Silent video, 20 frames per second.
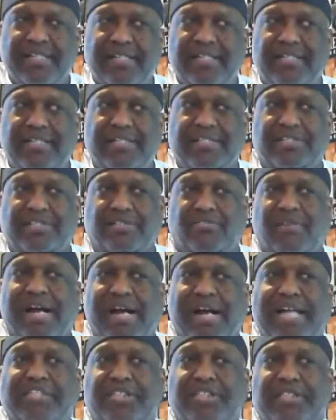
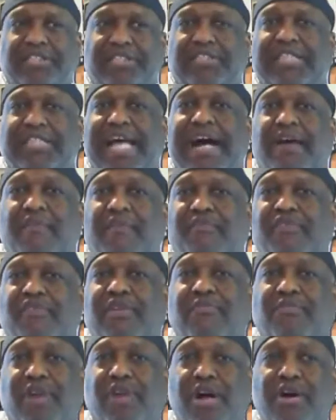Sriracha Stout
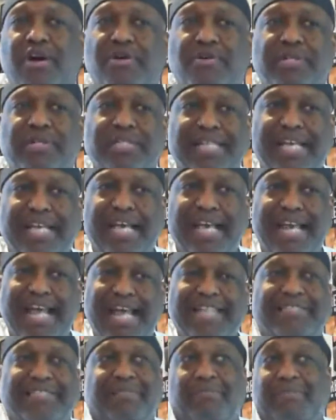from Rogue, and
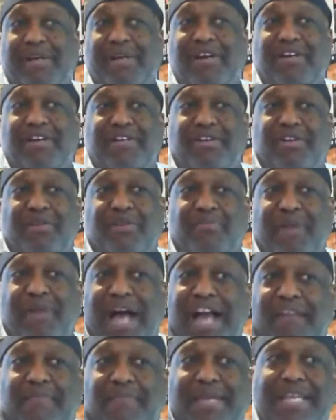that's a beer you're going to
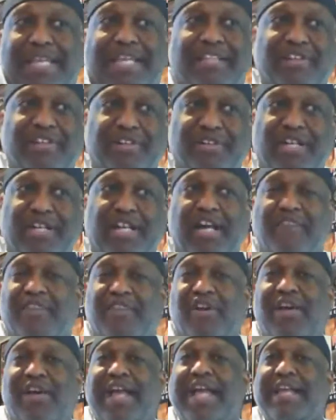kind of be either you're going to love
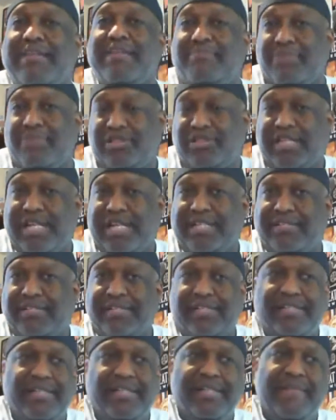it or hate it most
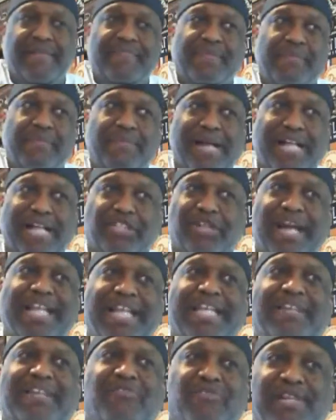likely. But I try
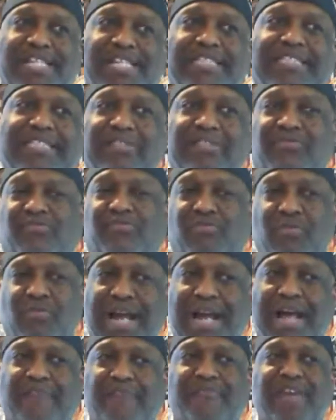to give reasons of
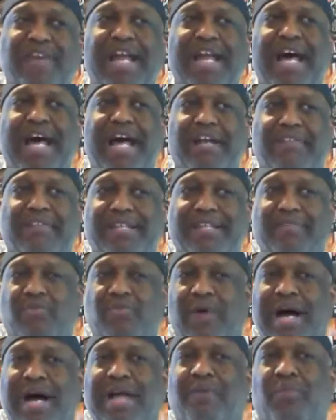what I found out of it,
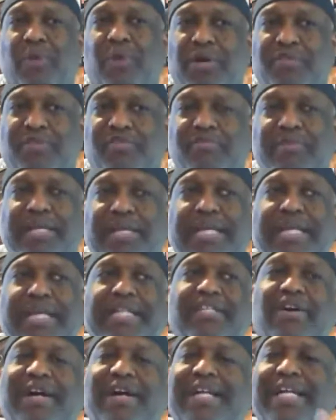why it worked for me,
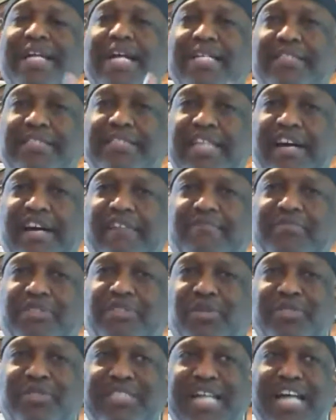and all that kind of stuff.
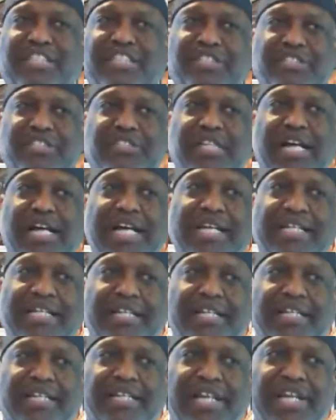So it's not just like,
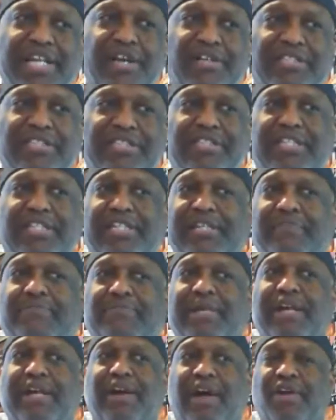you know, this is a good
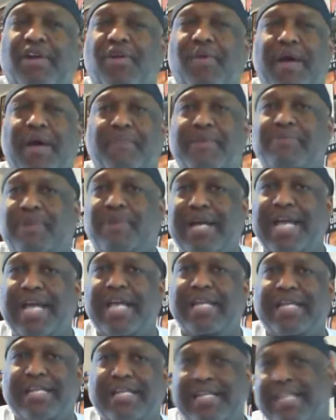beer. I don't know why people
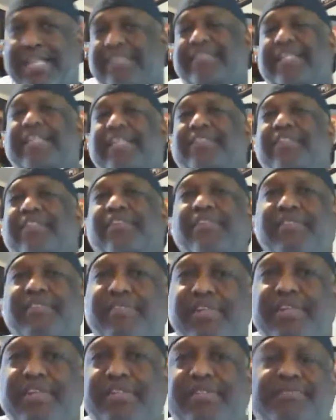hate it. And that's the end of the review.